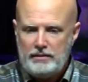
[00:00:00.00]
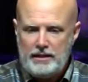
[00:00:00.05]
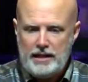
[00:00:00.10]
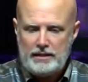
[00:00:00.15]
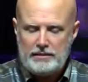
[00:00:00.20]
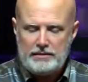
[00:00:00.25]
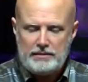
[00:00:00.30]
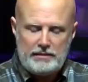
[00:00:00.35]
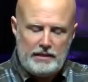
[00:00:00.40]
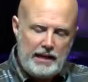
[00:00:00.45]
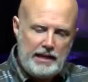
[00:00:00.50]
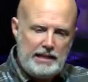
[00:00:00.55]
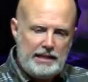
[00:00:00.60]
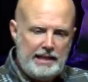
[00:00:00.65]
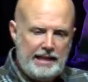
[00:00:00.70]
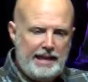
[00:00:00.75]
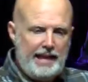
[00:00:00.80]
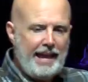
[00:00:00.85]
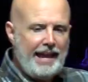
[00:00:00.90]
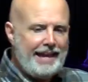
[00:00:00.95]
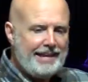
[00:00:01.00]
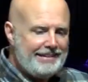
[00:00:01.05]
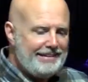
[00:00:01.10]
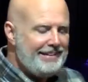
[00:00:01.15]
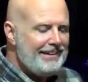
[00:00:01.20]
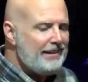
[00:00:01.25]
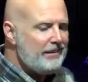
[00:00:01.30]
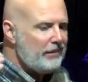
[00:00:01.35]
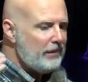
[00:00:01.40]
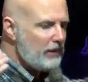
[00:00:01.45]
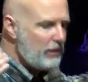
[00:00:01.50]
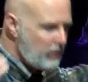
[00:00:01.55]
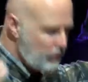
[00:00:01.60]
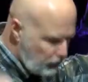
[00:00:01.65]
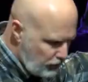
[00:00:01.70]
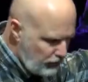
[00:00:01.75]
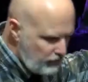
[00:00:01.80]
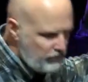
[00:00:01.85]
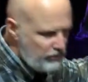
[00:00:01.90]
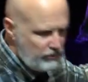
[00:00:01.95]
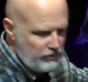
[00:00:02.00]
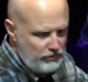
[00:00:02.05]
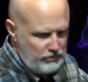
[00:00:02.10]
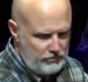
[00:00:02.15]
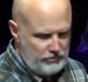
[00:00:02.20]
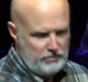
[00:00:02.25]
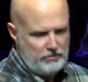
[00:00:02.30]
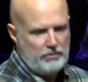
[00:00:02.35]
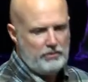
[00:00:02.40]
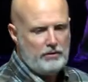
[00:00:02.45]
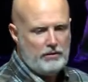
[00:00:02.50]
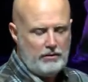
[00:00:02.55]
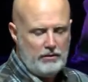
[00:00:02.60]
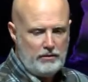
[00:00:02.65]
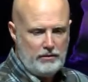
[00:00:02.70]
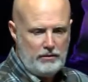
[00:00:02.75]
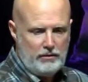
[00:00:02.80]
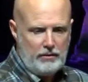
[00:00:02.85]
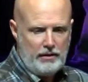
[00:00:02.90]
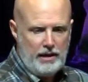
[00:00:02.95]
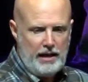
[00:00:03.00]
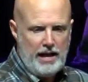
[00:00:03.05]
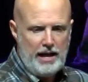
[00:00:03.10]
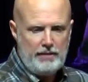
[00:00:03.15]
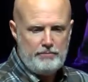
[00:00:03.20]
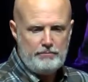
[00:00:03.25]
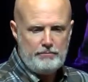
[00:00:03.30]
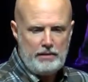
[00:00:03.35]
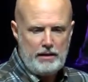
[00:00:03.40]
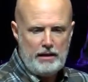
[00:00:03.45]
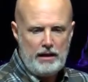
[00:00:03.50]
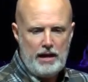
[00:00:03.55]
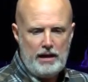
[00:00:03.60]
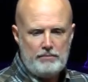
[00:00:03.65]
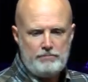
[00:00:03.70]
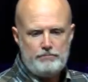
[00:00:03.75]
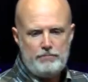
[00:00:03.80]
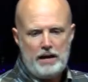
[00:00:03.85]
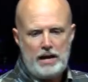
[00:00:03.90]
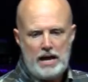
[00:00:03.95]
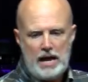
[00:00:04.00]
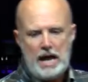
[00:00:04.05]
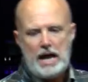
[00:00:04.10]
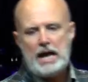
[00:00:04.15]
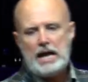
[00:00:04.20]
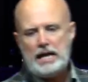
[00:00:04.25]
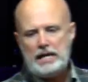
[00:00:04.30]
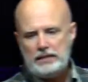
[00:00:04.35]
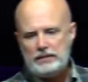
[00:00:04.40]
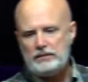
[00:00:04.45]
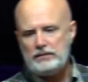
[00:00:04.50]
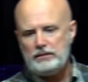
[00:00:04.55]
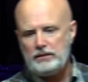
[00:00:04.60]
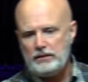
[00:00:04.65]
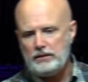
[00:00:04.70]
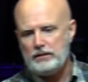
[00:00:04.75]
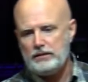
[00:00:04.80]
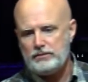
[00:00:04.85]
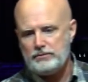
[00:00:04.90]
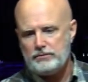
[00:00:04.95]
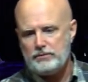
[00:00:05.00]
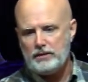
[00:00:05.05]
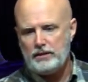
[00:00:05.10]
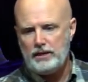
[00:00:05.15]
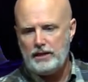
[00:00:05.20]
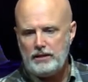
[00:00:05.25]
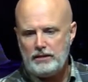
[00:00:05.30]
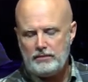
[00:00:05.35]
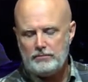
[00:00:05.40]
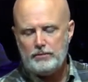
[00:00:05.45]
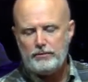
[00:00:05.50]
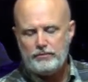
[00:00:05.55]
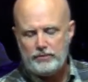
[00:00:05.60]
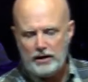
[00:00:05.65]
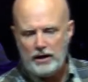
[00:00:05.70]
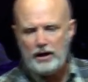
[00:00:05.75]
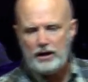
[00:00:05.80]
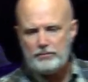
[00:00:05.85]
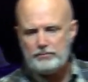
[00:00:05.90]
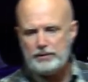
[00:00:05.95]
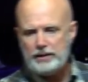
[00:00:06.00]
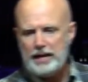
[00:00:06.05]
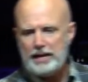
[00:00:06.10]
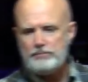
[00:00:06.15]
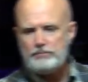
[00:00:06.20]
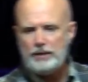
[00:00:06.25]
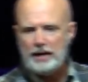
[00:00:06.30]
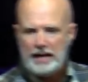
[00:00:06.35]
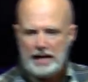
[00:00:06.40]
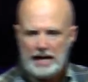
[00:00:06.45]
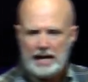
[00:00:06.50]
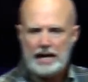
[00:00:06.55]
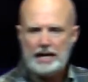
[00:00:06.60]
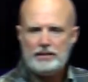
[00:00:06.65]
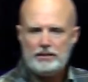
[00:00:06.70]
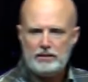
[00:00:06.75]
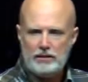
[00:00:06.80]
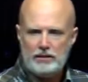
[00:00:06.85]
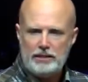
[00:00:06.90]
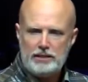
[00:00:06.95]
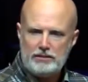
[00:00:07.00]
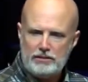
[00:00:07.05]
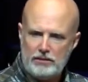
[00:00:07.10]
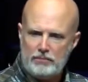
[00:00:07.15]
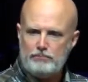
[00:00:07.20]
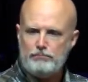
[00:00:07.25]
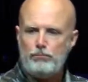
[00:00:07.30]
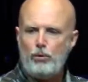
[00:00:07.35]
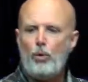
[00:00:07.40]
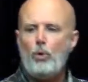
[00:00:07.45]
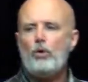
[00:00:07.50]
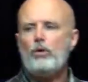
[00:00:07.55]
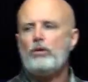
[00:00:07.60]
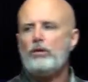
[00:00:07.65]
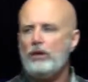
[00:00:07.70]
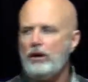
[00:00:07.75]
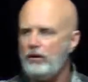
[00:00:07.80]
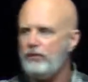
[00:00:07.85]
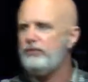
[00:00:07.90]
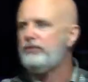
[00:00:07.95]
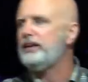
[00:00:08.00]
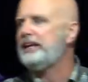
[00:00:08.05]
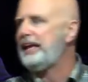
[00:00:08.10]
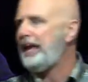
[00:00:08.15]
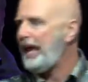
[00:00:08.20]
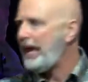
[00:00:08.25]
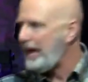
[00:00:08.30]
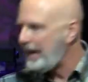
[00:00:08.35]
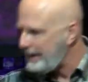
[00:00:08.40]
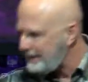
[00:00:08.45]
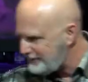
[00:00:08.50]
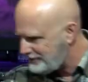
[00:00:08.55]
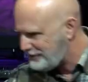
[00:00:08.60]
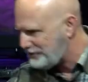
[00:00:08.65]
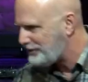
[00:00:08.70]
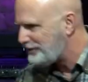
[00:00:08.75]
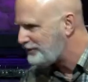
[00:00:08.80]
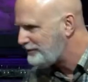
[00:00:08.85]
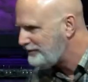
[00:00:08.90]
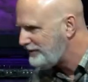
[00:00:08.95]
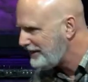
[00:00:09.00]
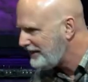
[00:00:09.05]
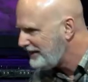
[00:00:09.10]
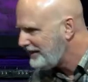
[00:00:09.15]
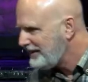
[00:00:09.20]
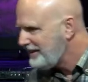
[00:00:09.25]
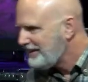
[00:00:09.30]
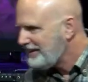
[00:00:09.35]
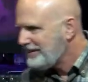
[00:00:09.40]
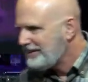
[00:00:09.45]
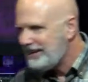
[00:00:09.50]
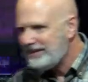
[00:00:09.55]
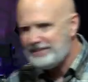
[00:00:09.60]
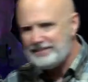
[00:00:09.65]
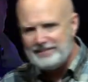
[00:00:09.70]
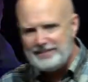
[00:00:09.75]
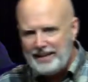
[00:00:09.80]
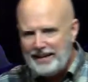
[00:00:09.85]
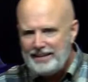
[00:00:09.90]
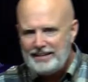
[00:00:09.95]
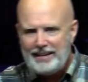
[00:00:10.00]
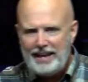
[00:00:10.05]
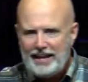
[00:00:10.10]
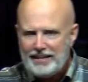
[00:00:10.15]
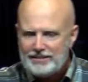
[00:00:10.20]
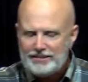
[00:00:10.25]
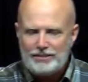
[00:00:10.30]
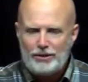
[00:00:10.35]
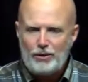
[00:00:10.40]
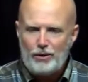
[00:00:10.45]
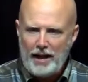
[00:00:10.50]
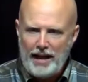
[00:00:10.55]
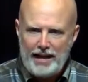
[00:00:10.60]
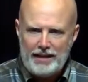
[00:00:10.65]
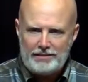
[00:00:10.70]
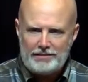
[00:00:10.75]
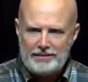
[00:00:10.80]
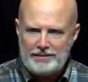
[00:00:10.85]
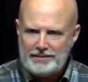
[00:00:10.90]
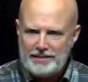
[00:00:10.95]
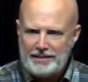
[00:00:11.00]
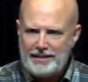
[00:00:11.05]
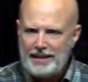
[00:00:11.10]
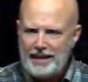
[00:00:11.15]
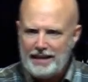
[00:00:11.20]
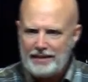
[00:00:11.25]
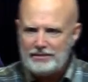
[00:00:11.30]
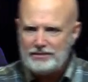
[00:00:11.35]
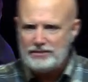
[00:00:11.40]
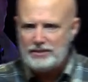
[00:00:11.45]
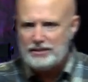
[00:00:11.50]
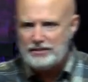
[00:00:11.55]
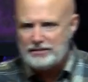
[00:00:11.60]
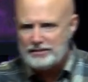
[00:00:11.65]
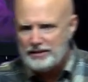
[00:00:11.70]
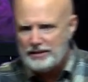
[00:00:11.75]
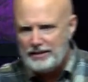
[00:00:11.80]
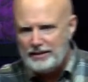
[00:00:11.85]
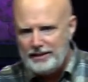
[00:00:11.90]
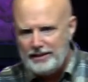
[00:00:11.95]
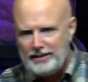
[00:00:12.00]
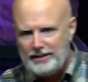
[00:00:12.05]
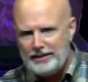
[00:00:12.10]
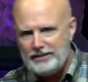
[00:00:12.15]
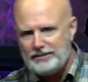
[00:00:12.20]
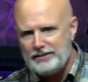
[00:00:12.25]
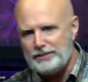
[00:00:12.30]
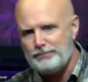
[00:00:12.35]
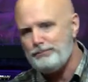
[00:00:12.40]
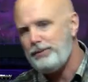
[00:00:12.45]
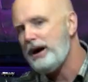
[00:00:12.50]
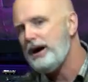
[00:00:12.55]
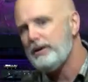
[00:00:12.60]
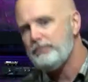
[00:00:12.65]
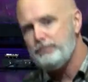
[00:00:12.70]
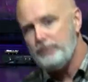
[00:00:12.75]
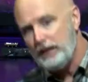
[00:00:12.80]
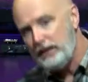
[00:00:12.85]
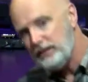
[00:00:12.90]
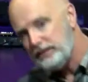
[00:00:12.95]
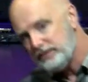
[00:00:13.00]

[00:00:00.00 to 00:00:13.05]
that Satan can't get through. I'm, I'm behind, yeah, it's the kingdom of God, but I'm behind that it's the border of the kingdom that Satan has no access. He can't just, he can't just pop in